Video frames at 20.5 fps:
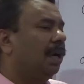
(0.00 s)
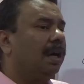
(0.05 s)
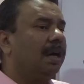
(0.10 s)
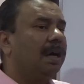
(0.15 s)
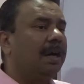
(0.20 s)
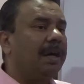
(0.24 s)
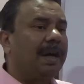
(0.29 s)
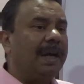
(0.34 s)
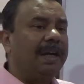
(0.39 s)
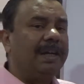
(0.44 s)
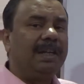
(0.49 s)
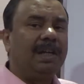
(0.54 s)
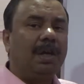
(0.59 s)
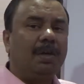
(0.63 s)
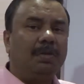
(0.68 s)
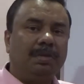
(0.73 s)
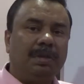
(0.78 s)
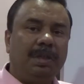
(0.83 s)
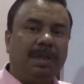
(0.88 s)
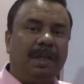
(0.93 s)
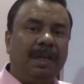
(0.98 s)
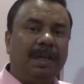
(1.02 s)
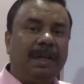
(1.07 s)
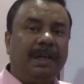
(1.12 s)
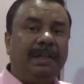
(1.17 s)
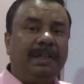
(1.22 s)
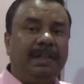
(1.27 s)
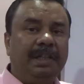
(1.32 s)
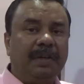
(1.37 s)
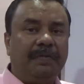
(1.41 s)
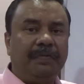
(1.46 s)
write down the
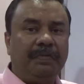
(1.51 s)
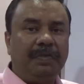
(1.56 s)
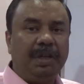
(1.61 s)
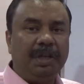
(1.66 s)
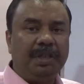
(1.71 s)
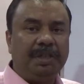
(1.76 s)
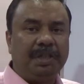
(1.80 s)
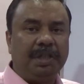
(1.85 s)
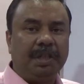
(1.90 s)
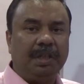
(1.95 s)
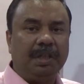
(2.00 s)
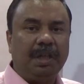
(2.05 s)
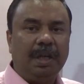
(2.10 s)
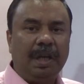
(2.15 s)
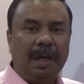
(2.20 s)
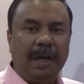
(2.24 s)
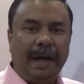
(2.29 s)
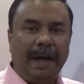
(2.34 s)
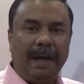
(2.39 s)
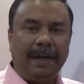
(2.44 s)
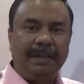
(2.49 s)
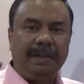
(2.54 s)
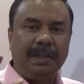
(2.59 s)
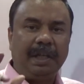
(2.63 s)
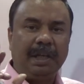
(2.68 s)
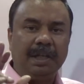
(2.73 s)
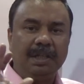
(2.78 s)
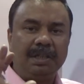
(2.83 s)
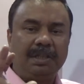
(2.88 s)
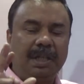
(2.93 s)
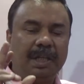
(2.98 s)
definition, and
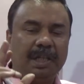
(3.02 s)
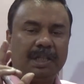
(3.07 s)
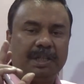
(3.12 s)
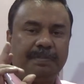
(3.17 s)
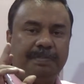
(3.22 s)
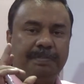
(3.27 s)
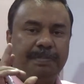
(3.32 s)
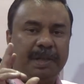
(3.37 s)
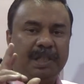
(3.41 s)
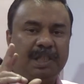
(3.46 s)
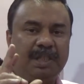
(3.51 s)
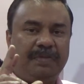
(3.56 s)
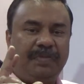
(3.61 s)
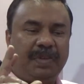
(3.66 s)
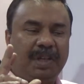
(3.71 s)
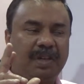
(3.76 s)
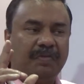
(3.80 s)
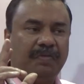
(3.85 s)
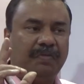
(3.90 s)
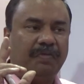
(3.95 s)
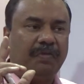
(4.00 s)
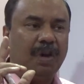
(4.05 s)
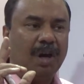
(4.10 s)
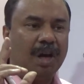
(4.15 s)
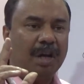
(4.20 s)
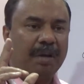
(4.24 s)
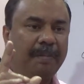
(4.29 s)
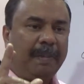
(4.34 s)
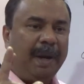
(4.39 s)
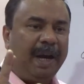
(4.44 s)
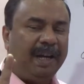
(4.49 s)
there is a specific
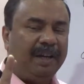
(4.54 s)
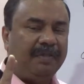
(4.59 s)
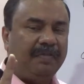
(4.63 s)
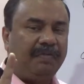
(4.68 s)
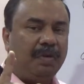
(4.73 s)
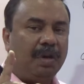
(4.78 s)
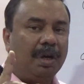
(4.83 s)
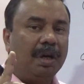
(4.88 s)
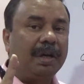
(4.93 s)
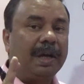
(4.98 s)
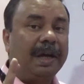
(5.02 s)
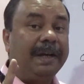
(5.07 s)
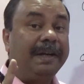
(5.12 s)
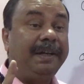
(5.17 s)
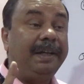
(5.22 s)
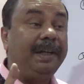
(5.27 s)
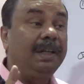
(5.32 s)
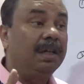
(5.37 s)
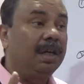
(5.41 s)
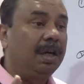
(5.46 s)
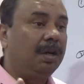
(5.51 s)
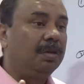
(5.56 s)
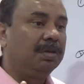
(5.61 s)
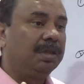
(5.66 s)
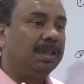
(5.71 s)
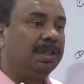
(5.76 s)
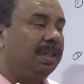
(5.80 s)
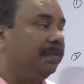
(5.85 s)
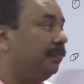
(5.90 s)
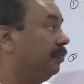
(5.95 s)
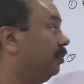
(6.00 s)
format for writing out the
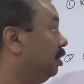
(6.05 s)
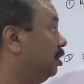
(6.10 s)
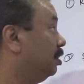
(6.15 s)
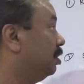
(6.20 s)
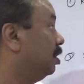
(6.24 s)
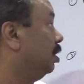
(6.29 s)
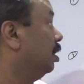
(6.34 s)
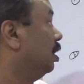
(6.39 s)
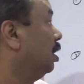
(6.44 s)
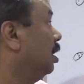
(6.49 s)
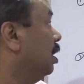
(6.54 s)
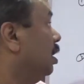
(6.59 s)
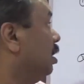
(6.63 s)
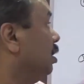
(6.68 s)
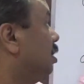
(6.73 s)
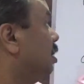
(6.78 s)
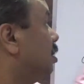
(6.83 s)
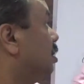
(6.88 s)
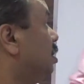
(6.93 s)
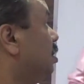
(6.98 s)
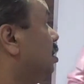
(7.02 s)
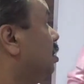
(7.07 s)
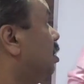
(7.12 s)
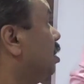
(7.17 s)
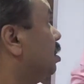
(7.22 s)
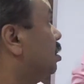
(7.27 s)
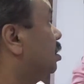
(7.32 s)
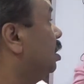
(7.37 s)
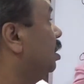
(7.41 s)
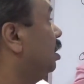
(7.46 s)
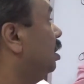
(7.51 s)
definition. This is
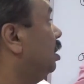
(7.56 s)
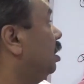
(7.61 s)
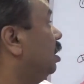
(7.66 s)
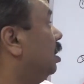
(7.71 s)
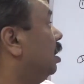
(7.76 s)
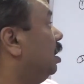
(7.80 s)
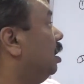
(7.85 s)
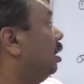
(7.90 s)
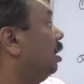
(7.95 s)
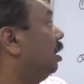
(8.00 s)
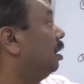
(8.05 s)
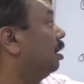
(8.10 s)
just a